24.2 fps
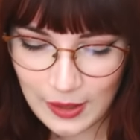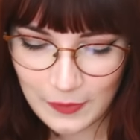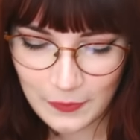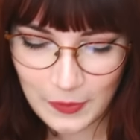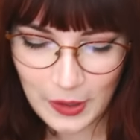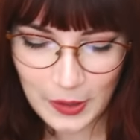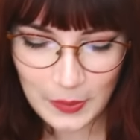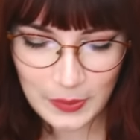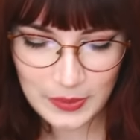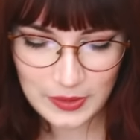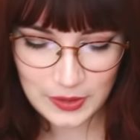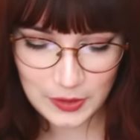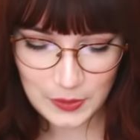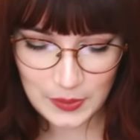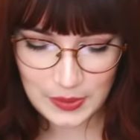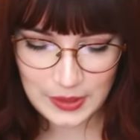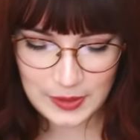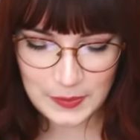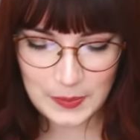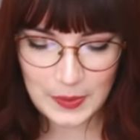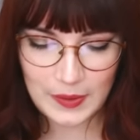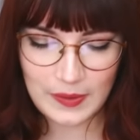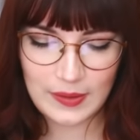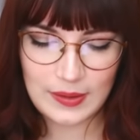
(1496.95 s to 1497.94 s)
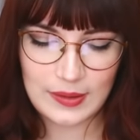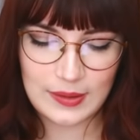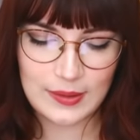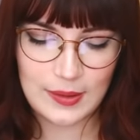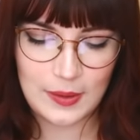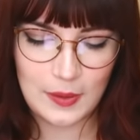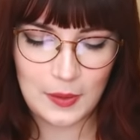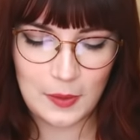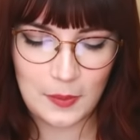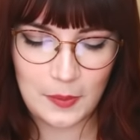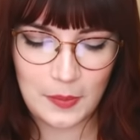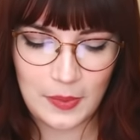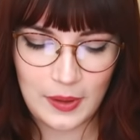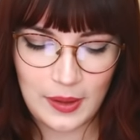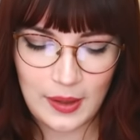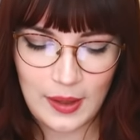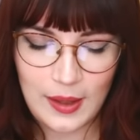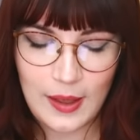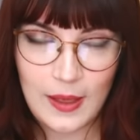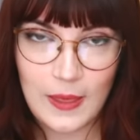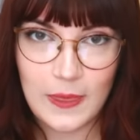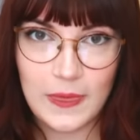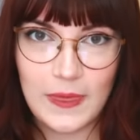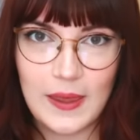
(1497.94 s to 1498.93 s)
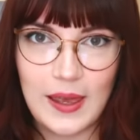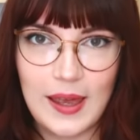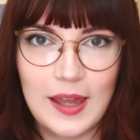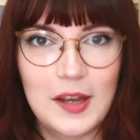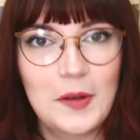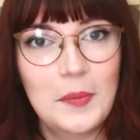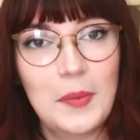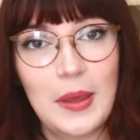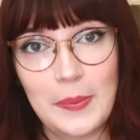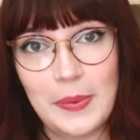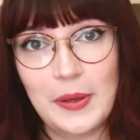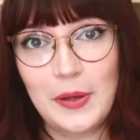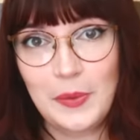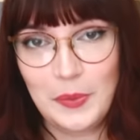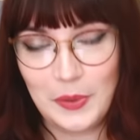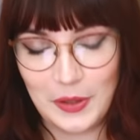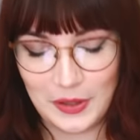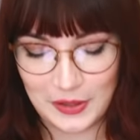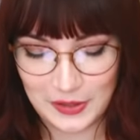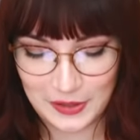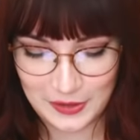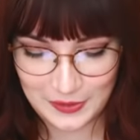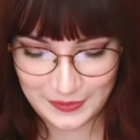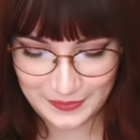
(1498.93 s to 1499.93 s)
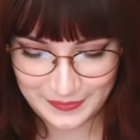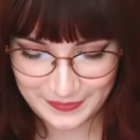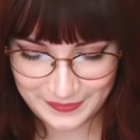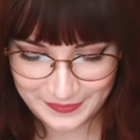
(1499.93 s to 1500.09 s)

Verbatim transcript: If I was to experience them, then maybe I would.